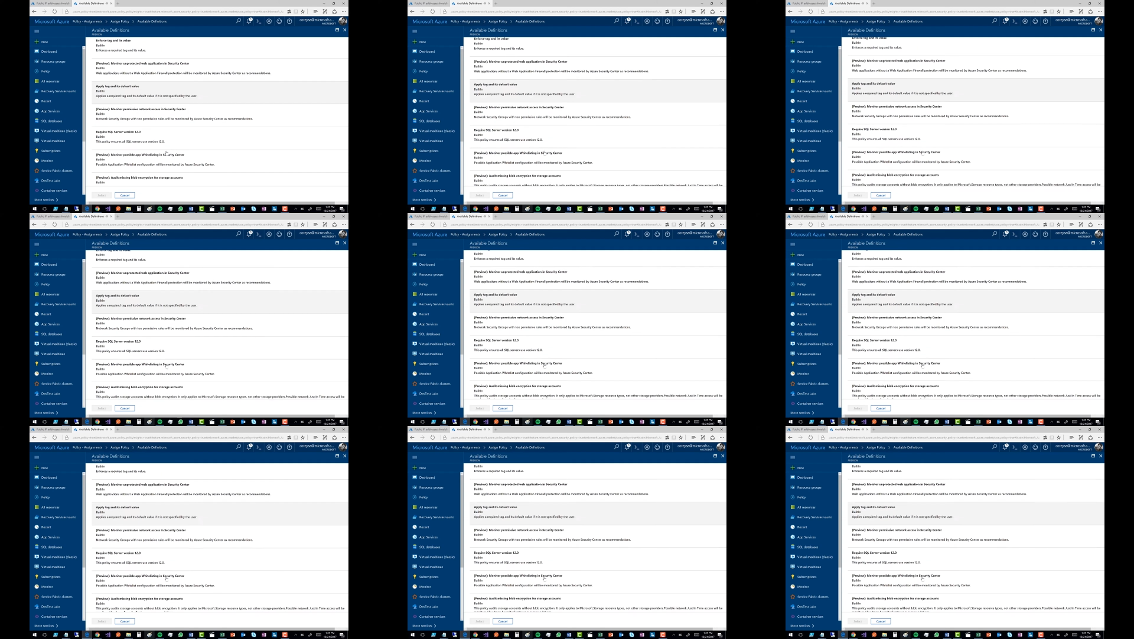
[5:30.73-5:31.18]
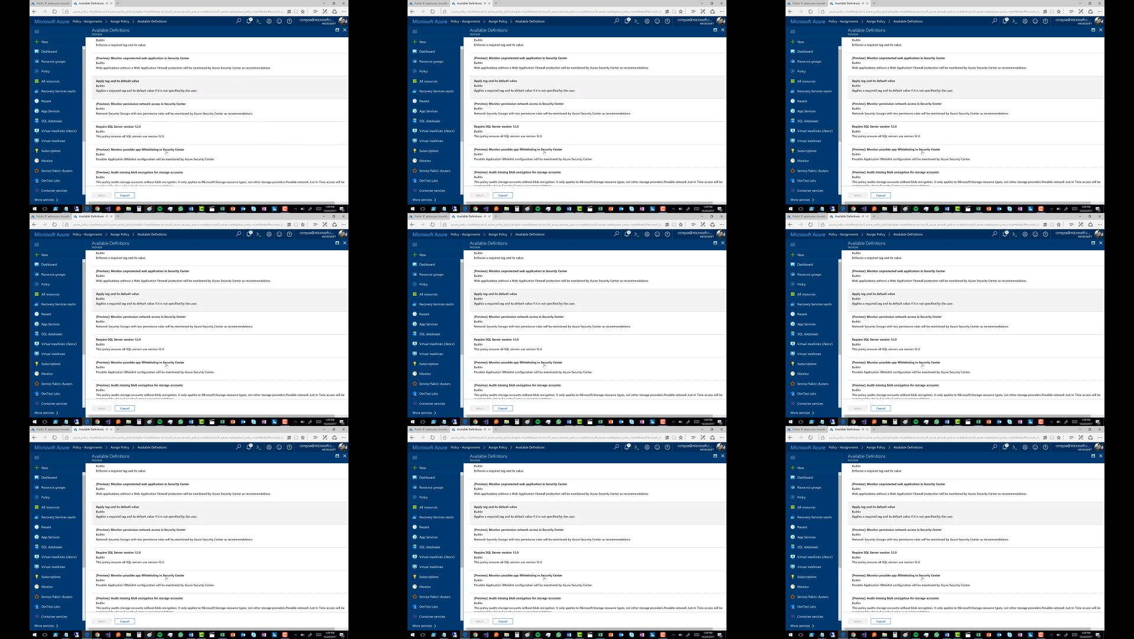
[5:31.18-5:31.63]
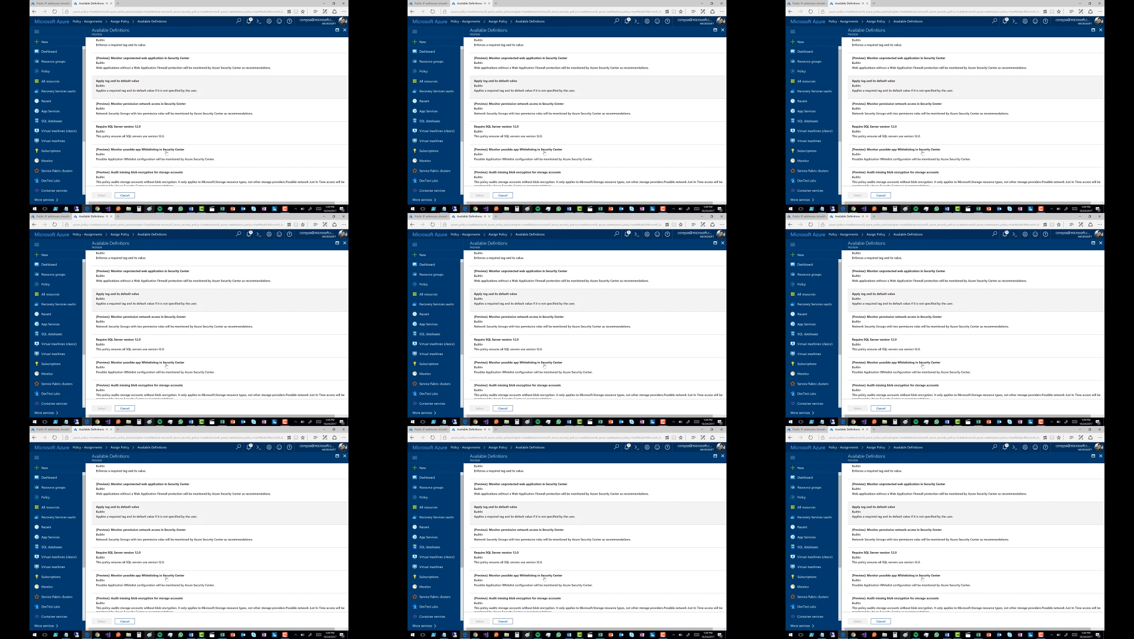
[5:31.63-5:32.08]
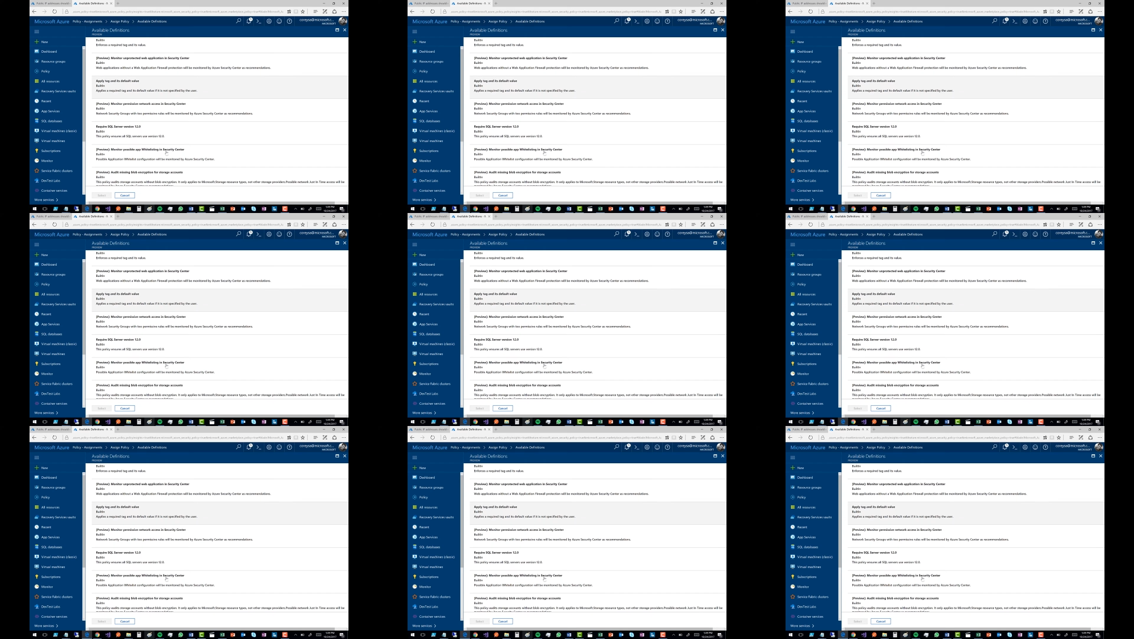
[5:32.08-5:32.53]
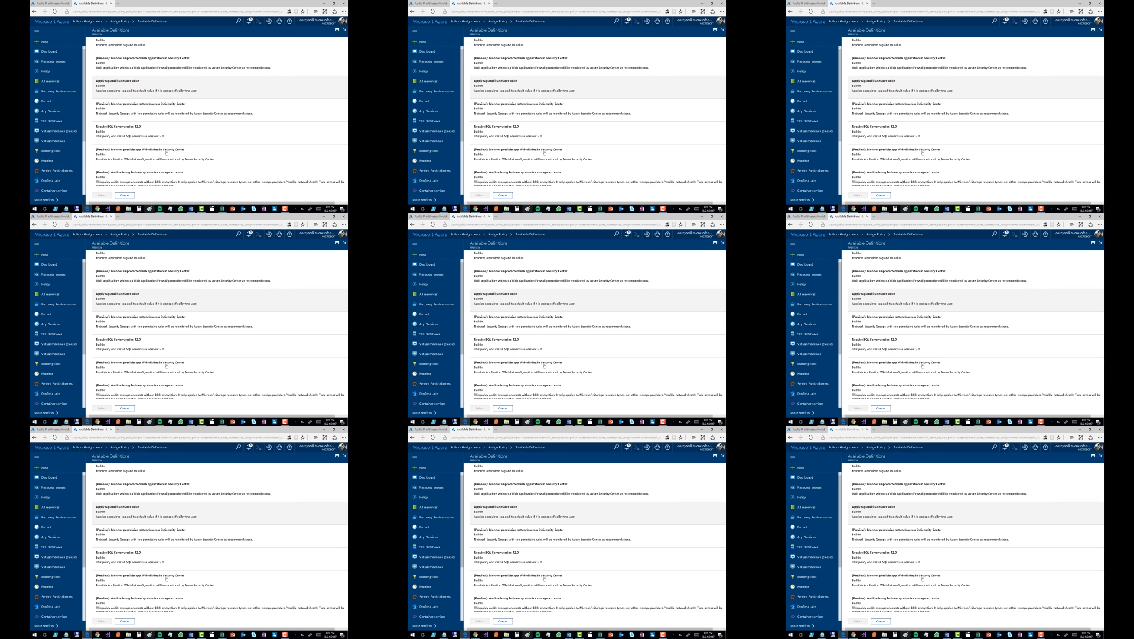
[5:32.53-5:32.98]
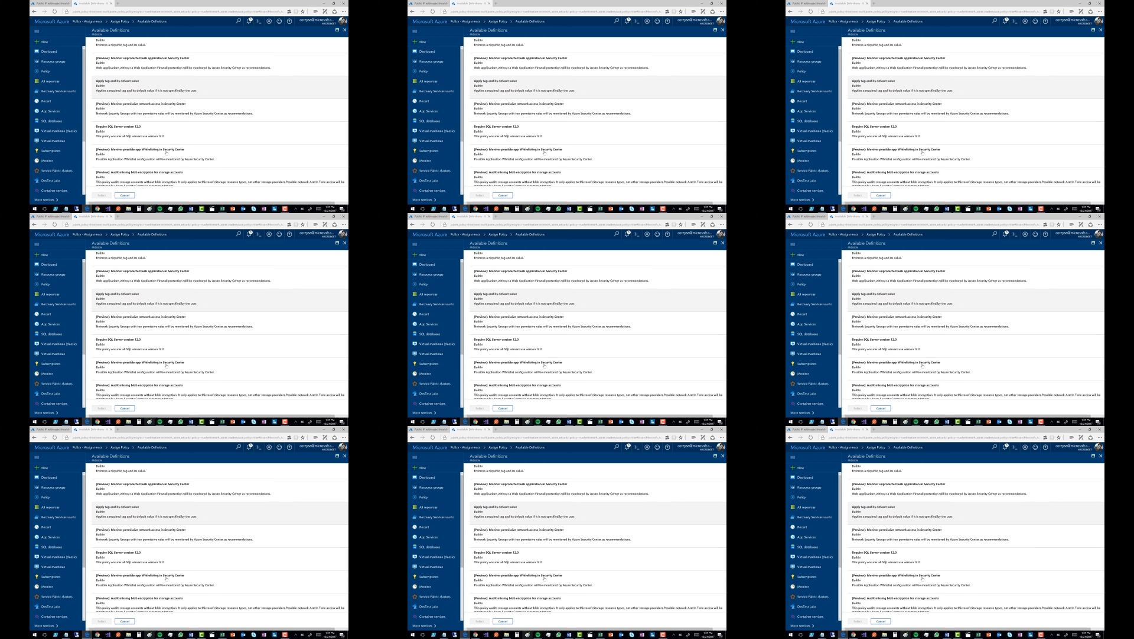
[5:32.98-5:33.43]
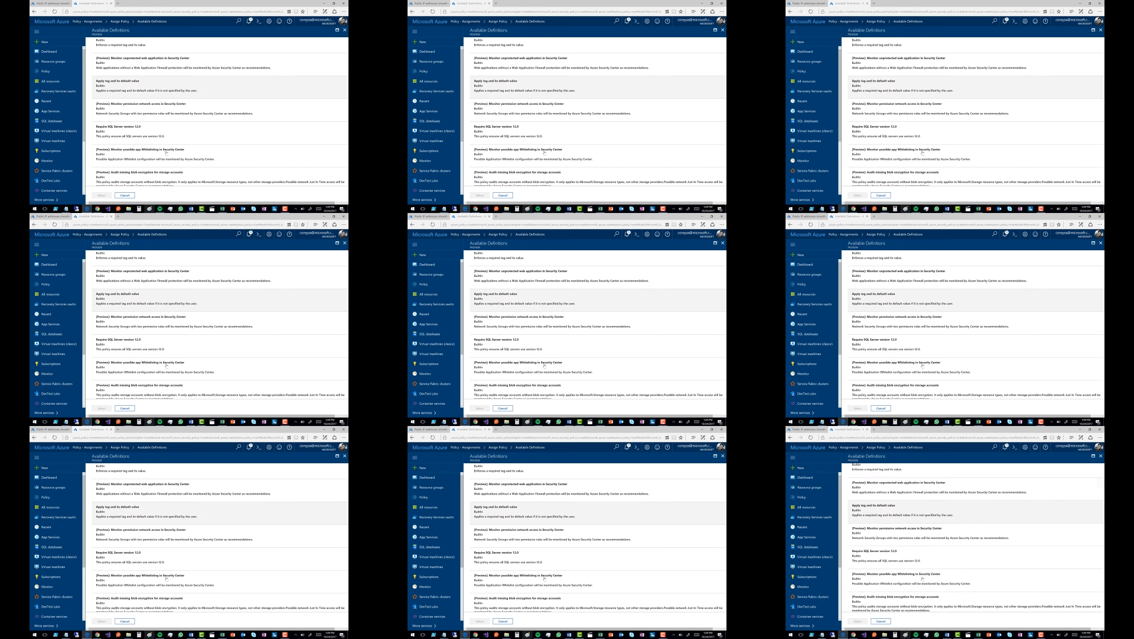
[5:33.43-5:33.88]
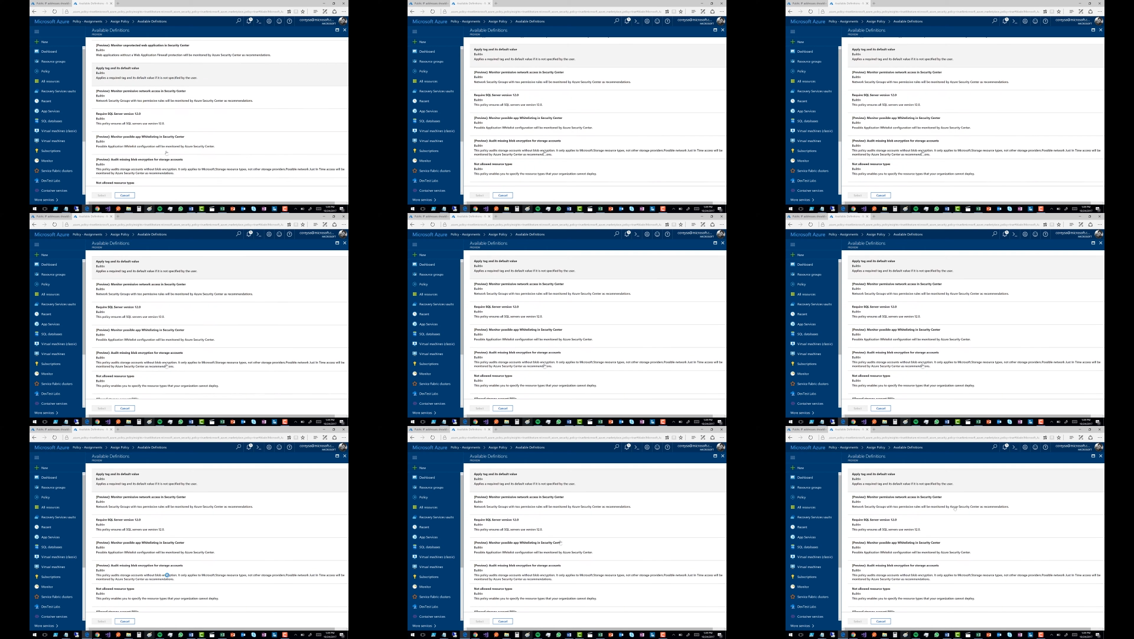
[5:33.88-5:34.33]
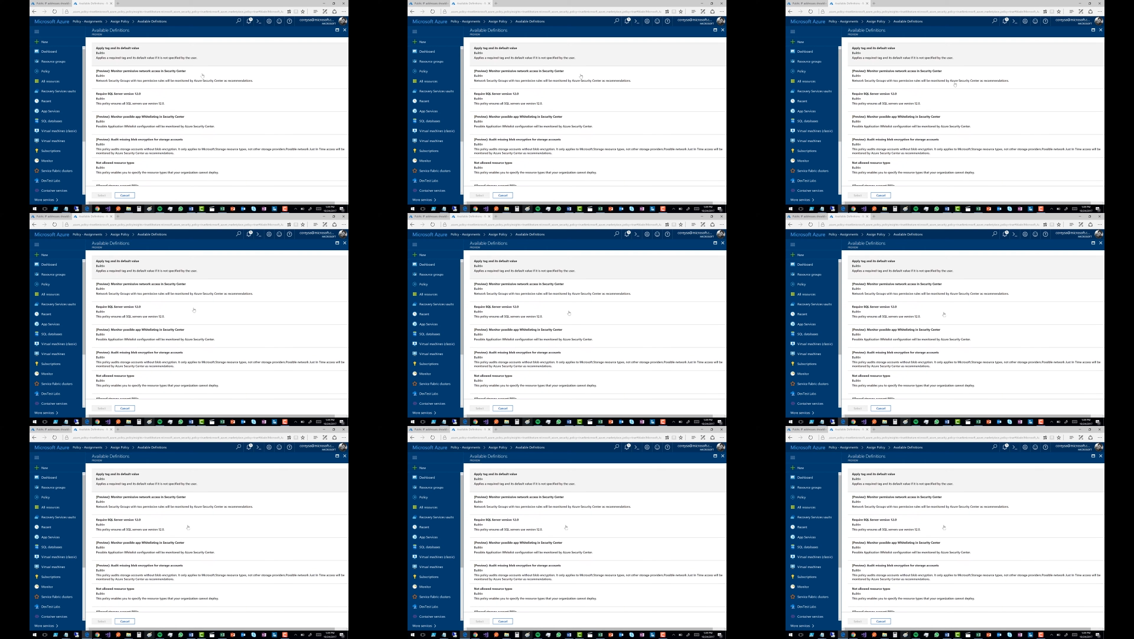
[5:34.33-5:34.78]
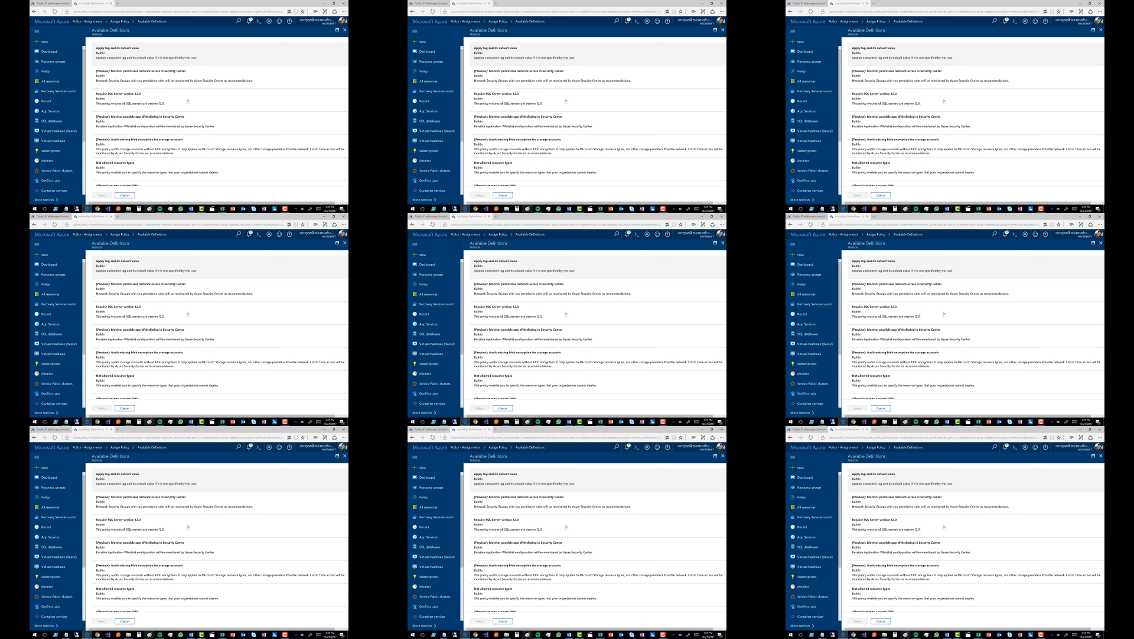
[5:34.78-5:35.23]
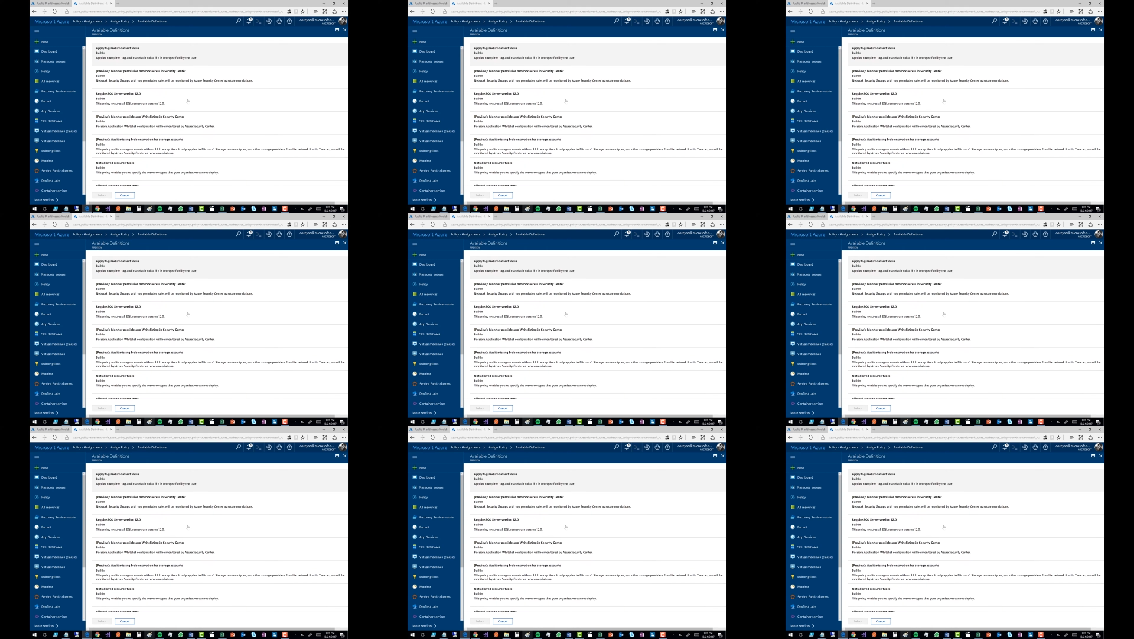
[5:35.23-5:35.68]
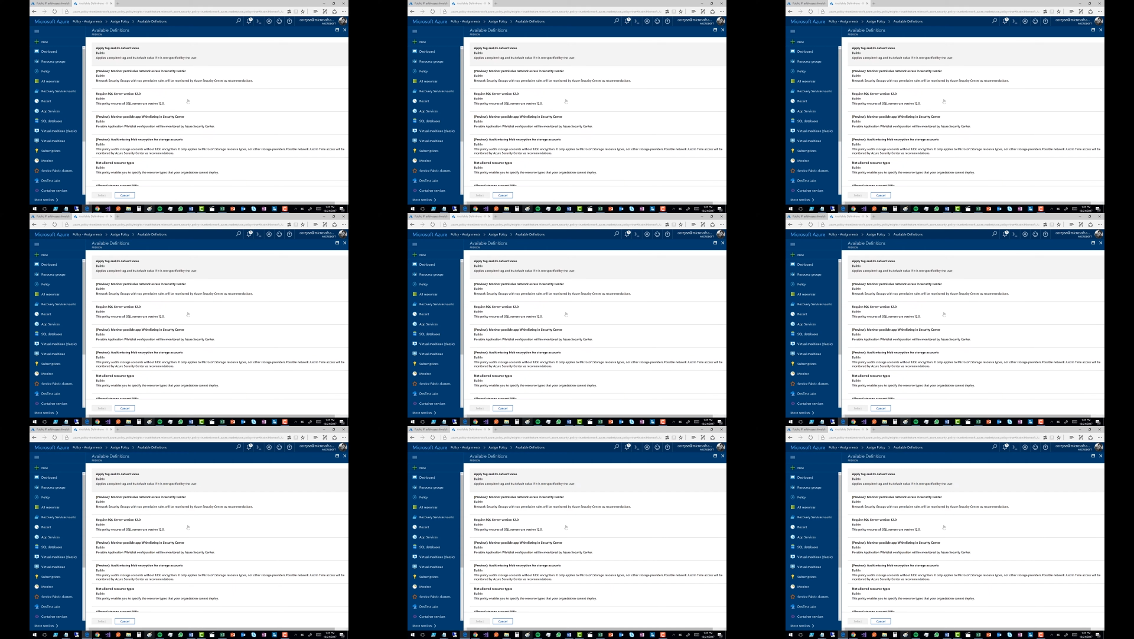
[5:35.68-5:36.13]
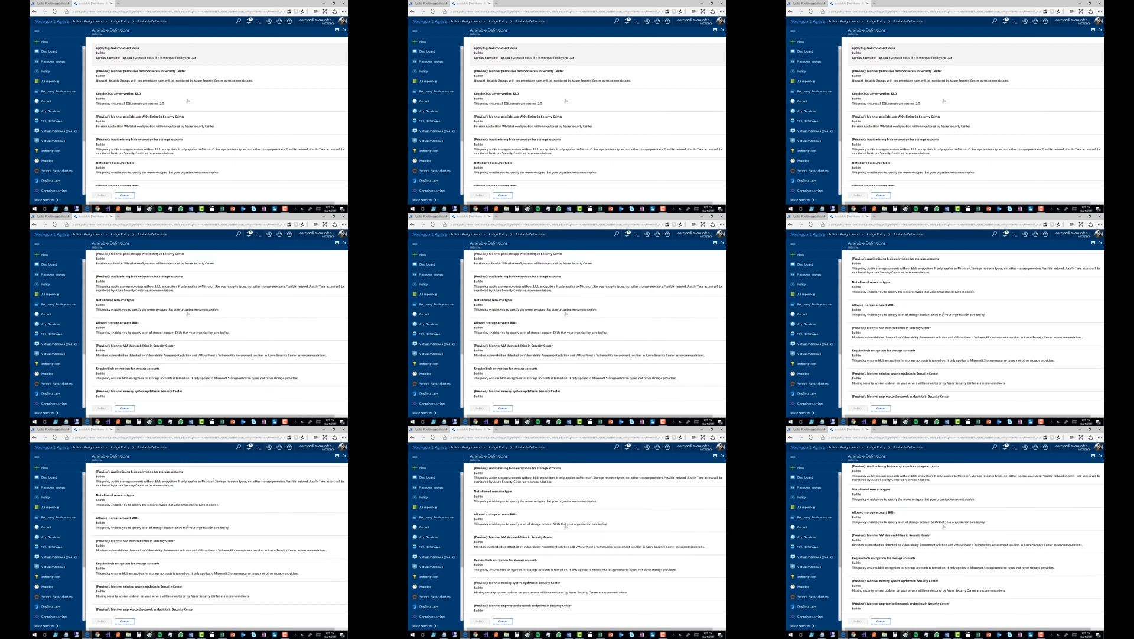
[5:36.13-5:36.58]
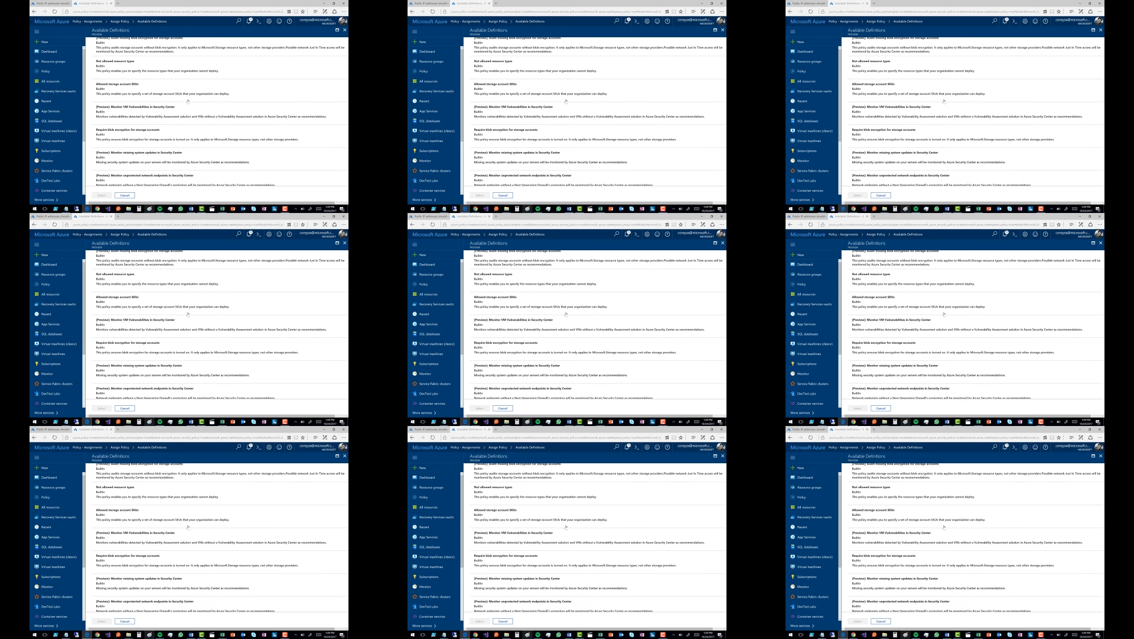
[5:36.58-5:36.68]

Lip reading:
[unreadable: no face in view]